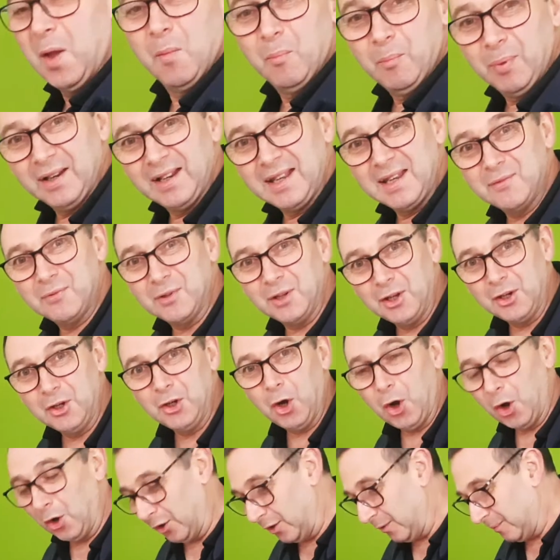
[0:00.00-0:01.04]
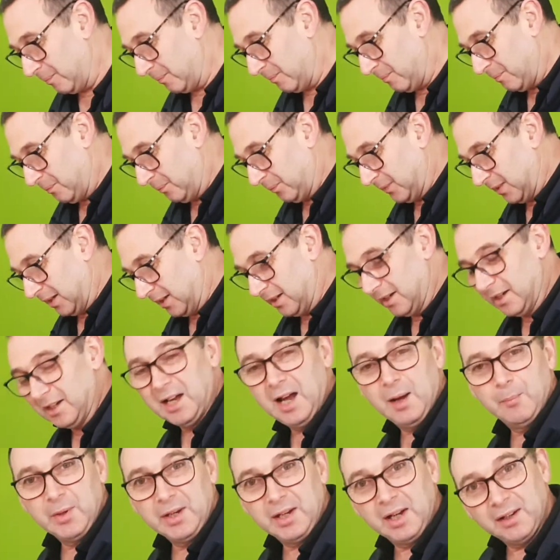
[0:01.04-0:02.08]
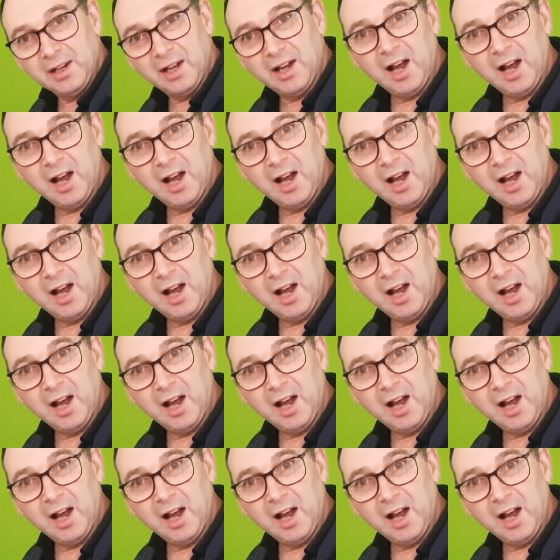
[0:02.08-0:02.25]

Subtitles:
Believe it or not, I mean,